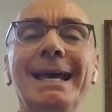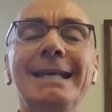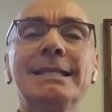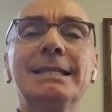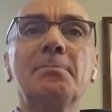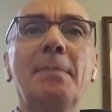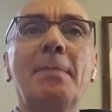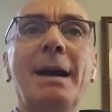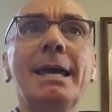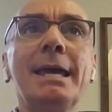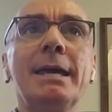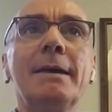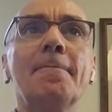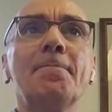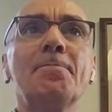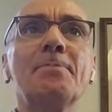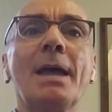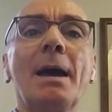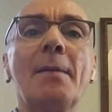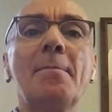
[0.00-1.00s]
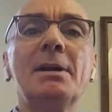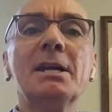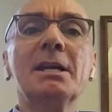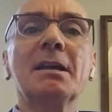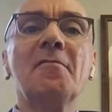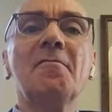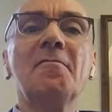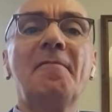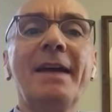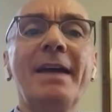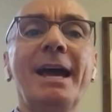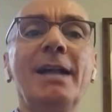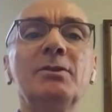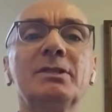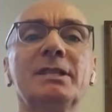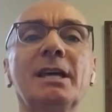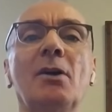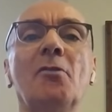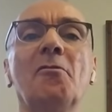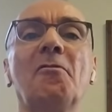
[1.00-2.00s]
It's my American
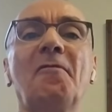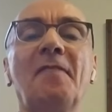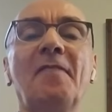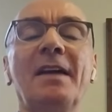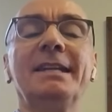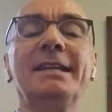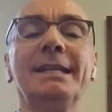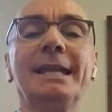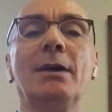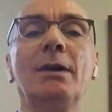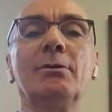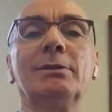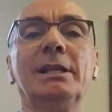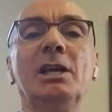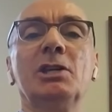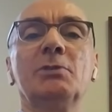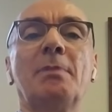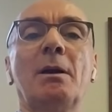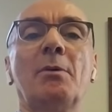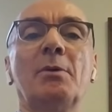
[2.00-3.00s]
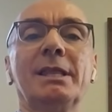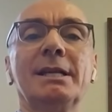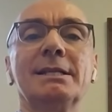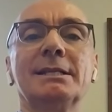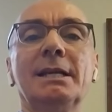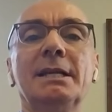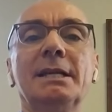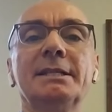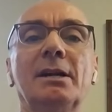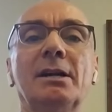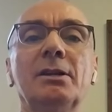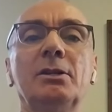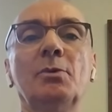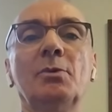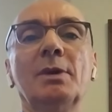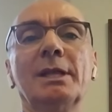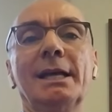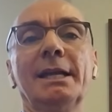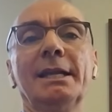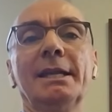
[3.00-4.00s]
values that are offended and outraged by what the Israelis are
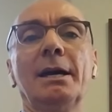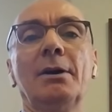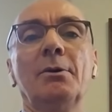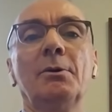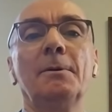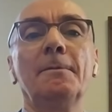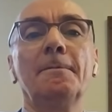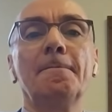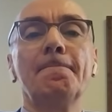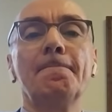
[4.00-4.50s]
doing right now.